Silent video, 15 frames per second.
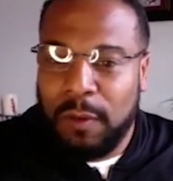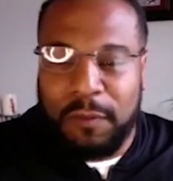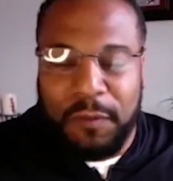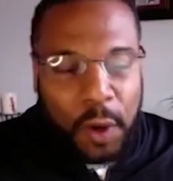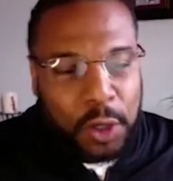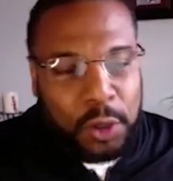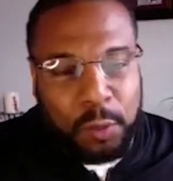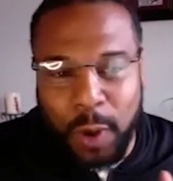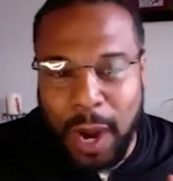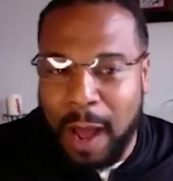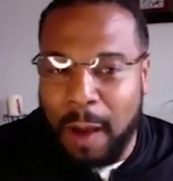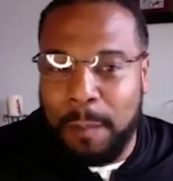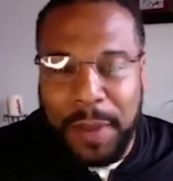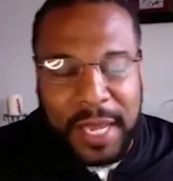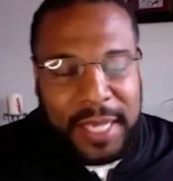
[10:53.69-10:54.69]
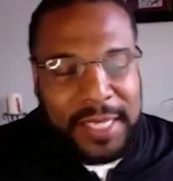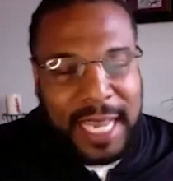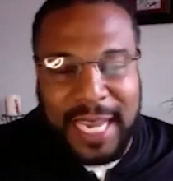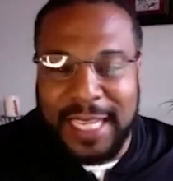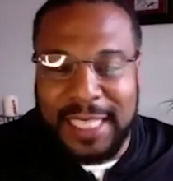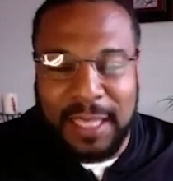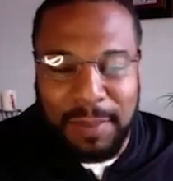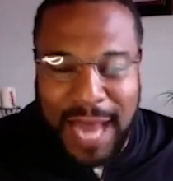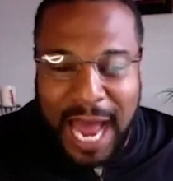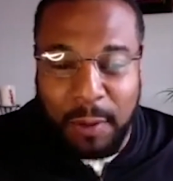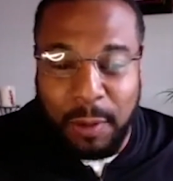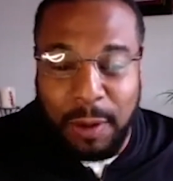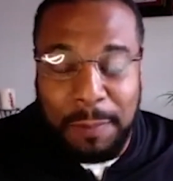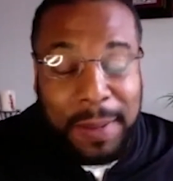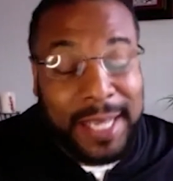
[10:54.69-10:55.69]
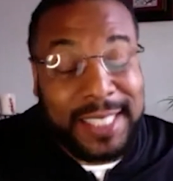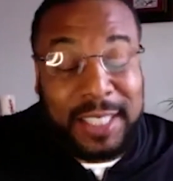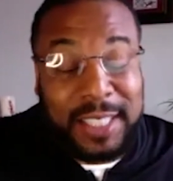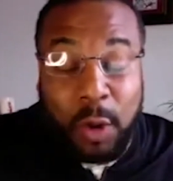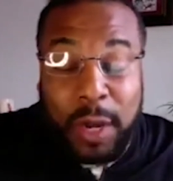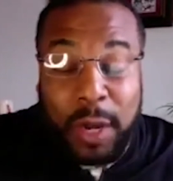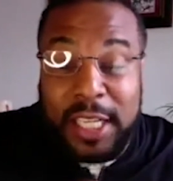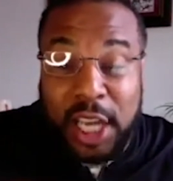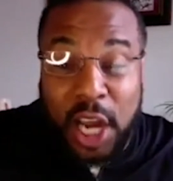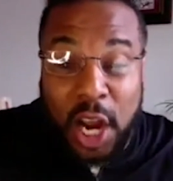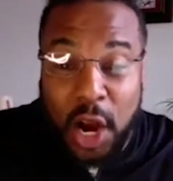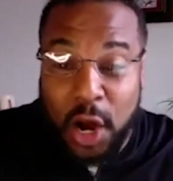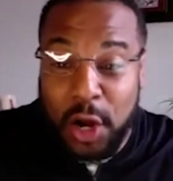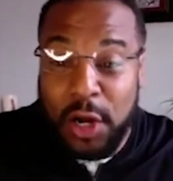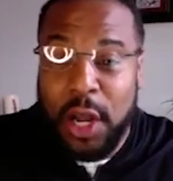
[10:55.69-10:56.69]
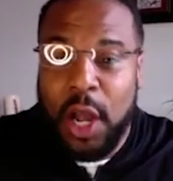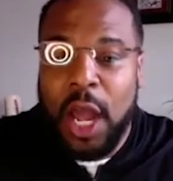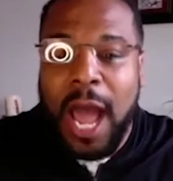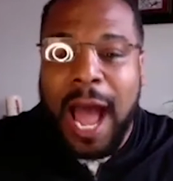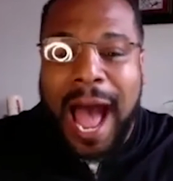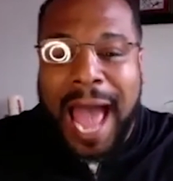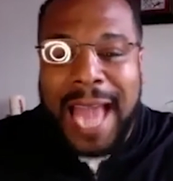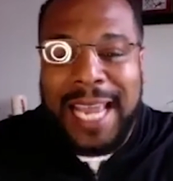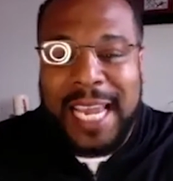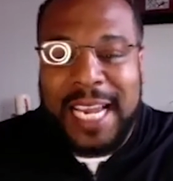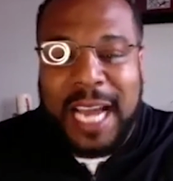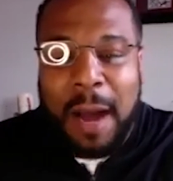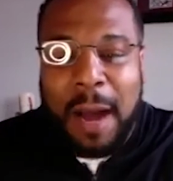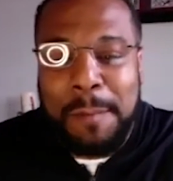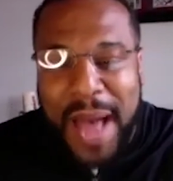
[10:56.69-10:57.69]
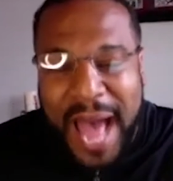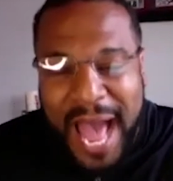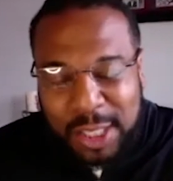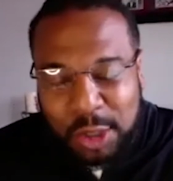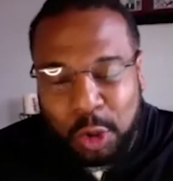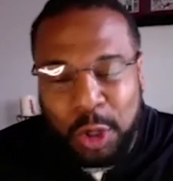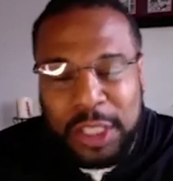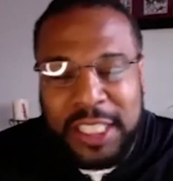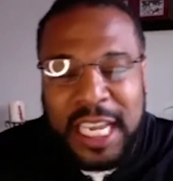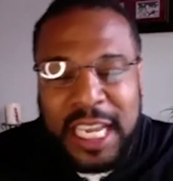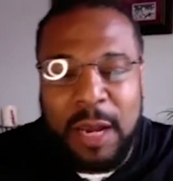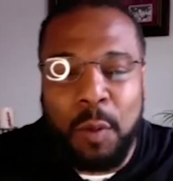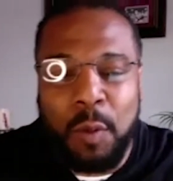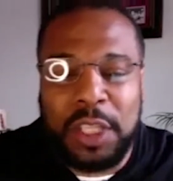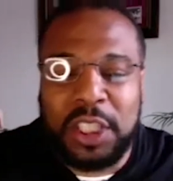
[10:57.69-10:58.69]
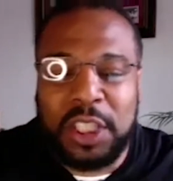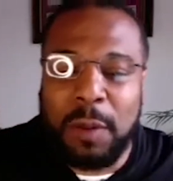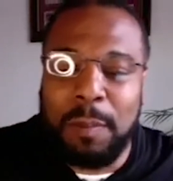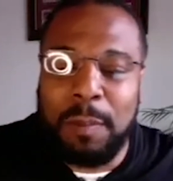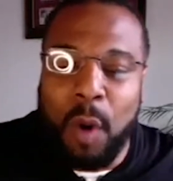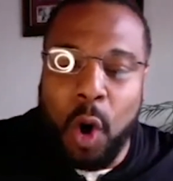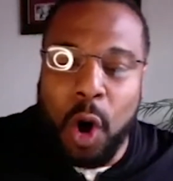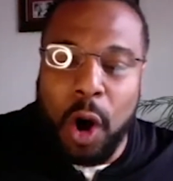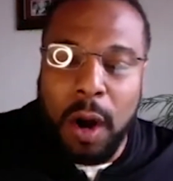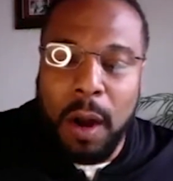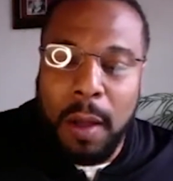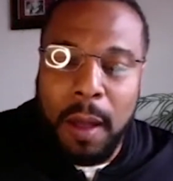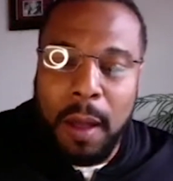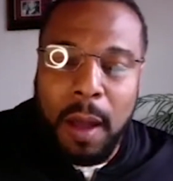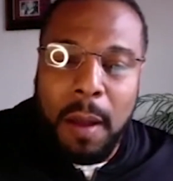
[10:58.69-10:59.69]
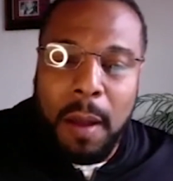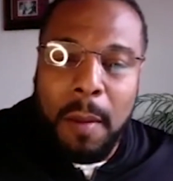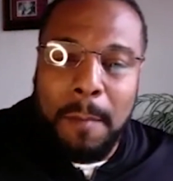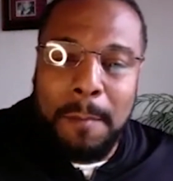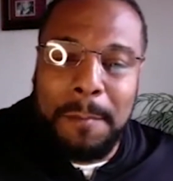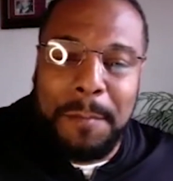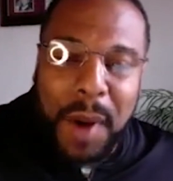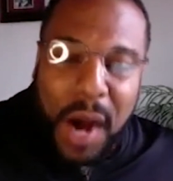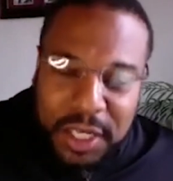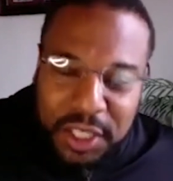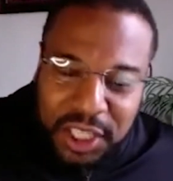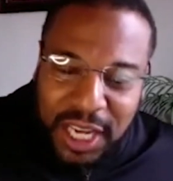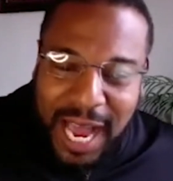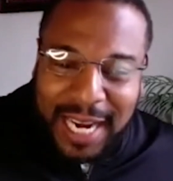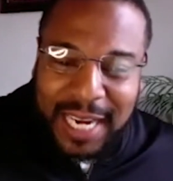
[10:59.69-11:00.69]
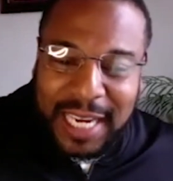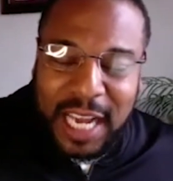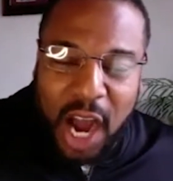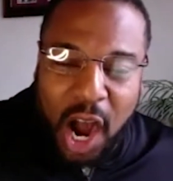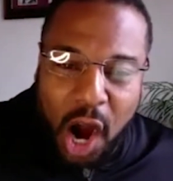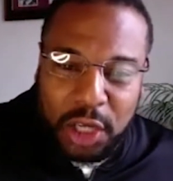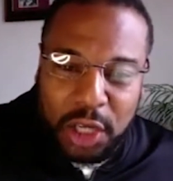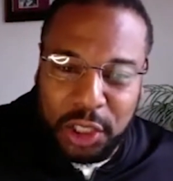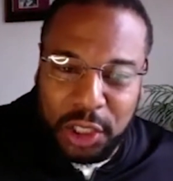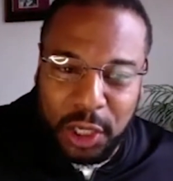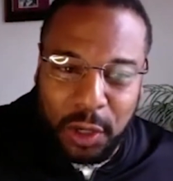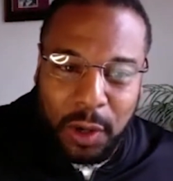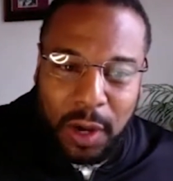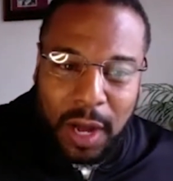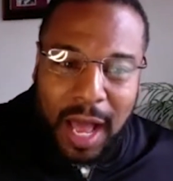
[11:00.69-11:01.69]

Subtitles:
first round picks, they get some lottery picks. So in turn, I can come back to a team with some more buckshot in the arsenal